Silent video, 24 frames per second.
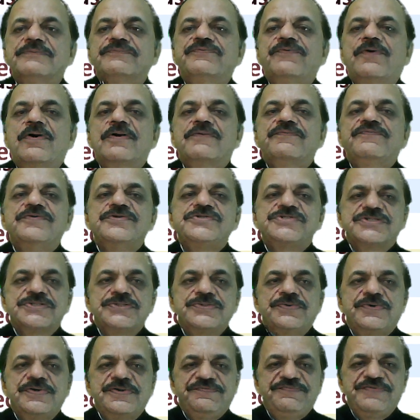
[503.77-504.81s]
for future
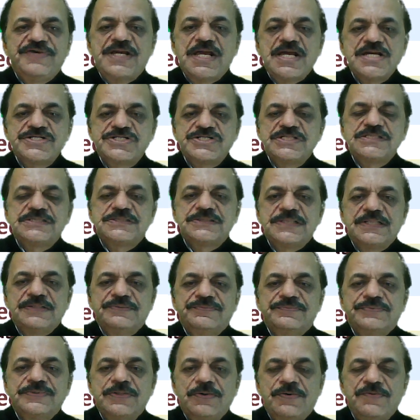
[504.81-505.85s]
notifications
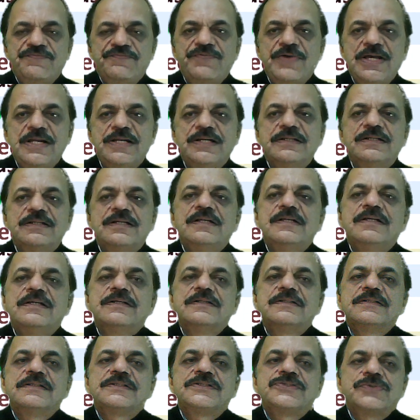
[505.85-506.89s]
without fail
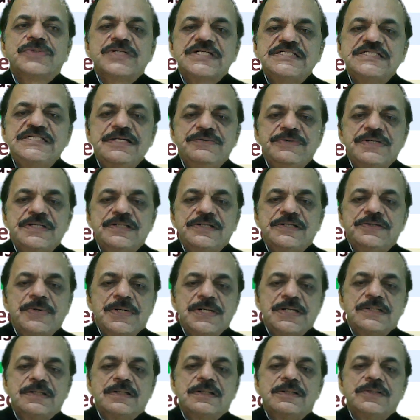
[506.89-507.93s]
to receive in
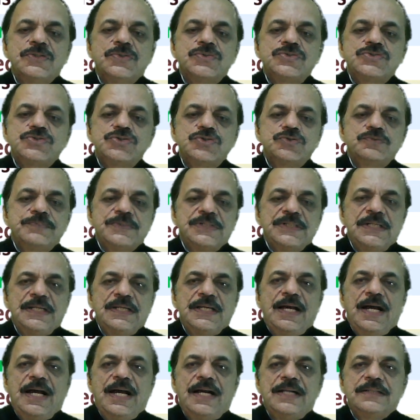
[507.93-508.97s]
your YouTube,
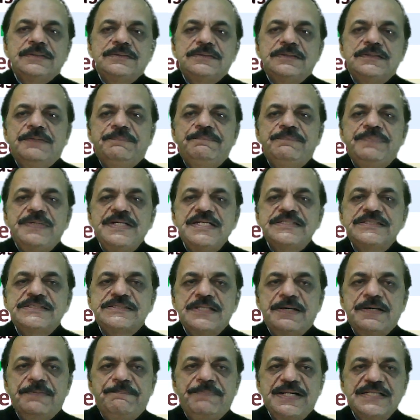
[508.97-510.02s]
and please
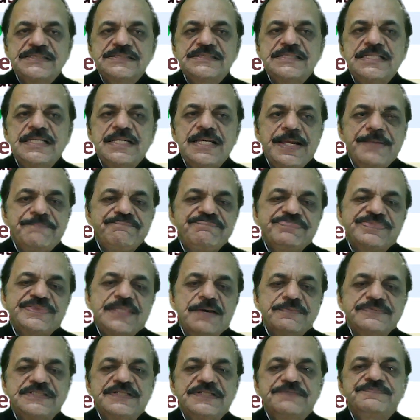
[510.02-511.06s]
press the
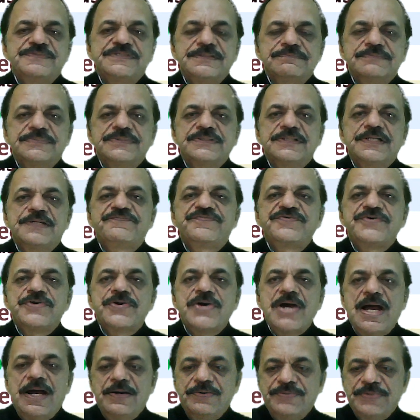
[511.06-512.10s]
thumbs up symbol if you
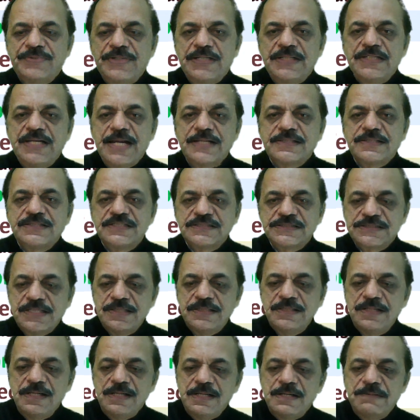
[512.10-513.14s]
have liked this
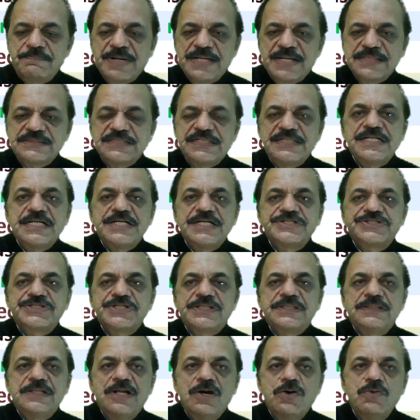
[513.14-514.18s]

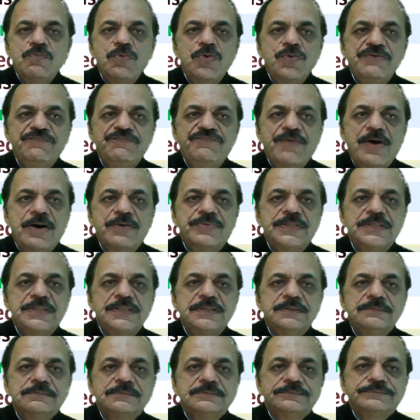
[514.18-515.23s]
presentation. Now moving
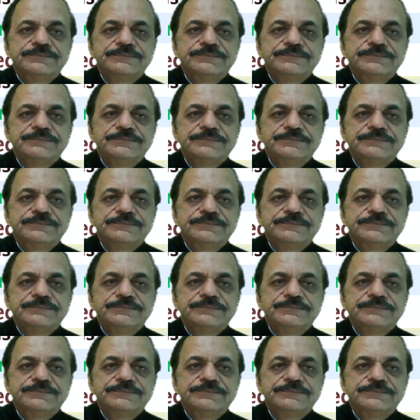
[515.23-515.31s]
forward,